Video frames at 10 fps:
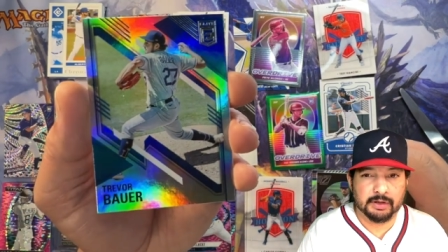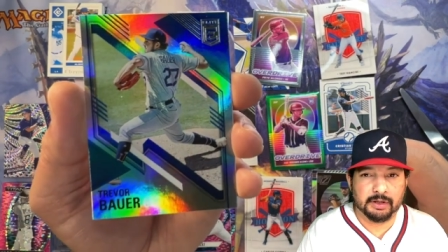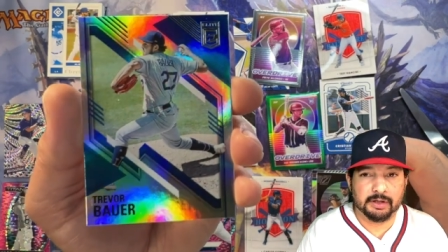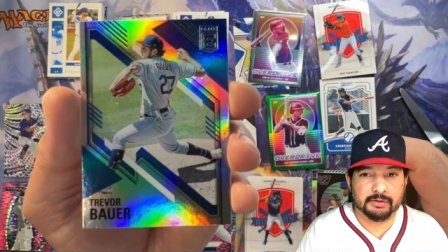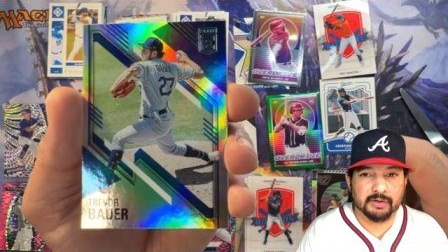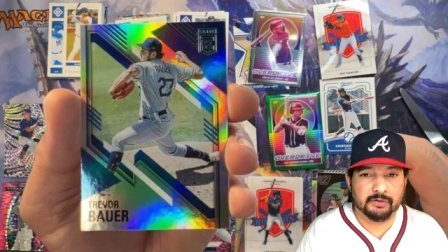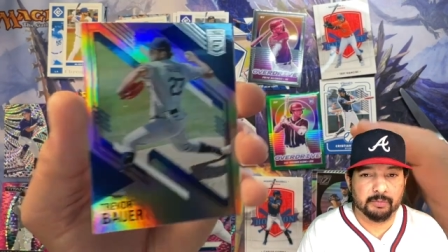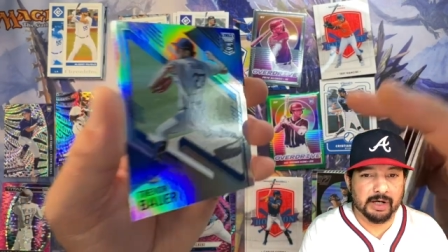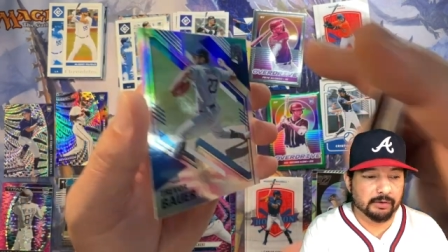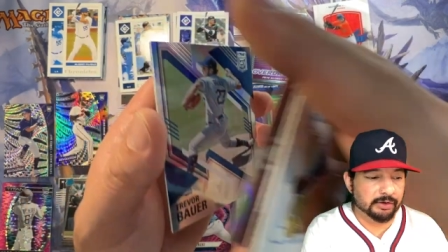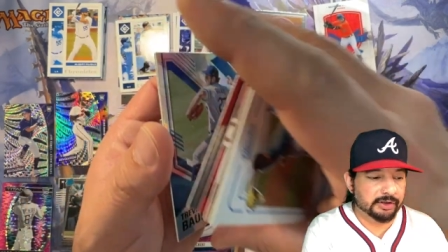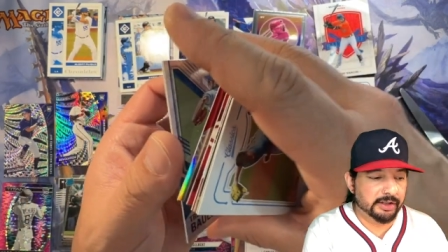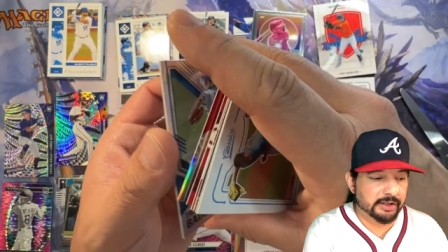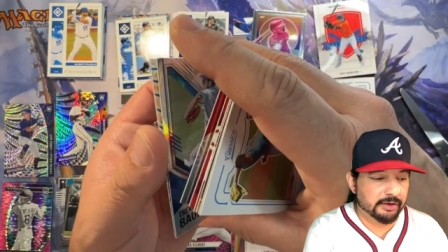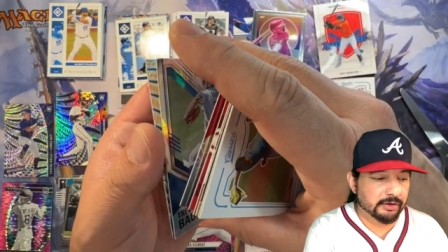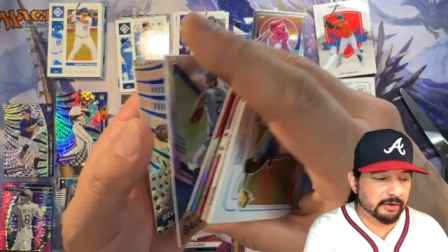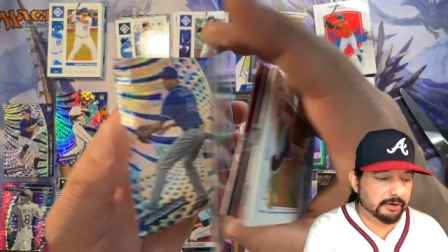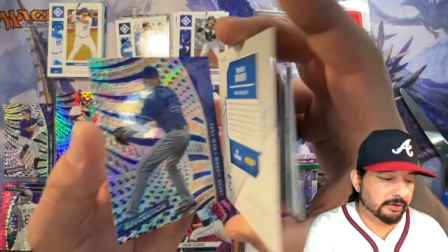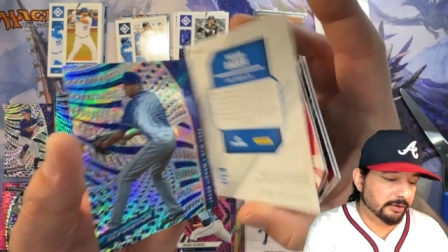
A Trevor Bauer shiny card.